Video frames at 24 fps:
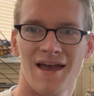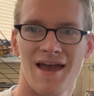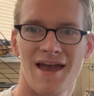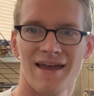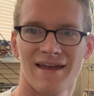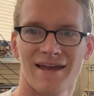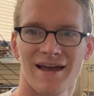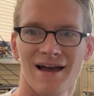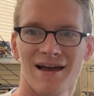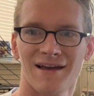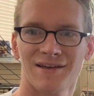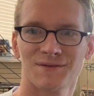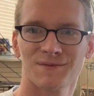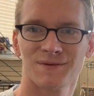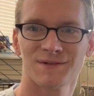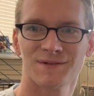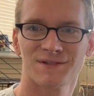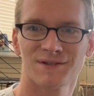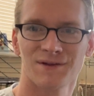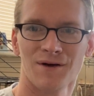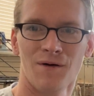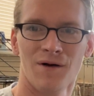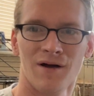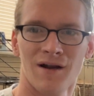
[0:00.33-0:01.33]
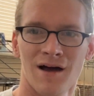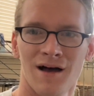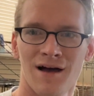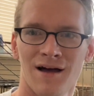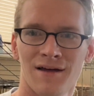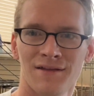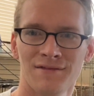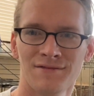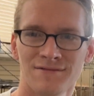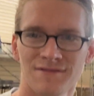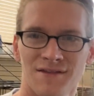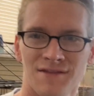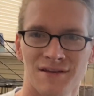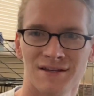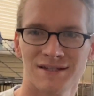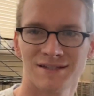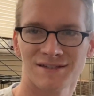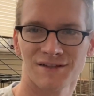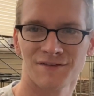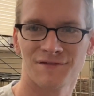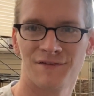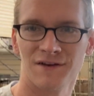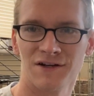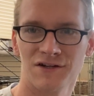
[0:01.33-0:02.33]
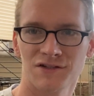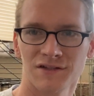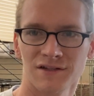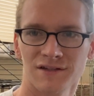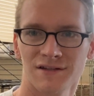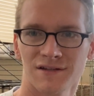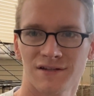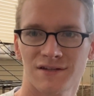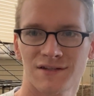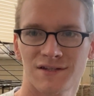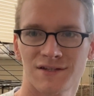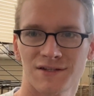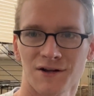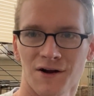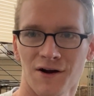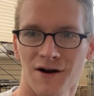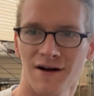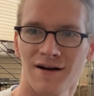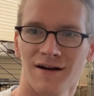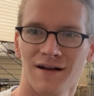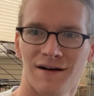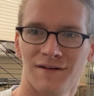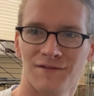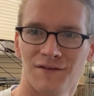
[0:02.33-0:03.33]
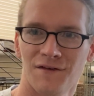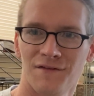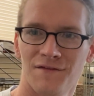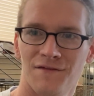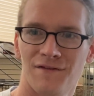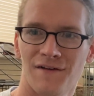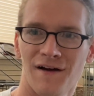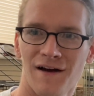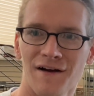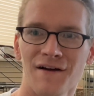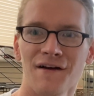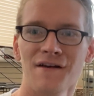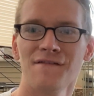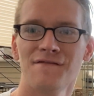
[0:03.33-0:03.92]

Hey guys, what's going on? This is officially the start of a very,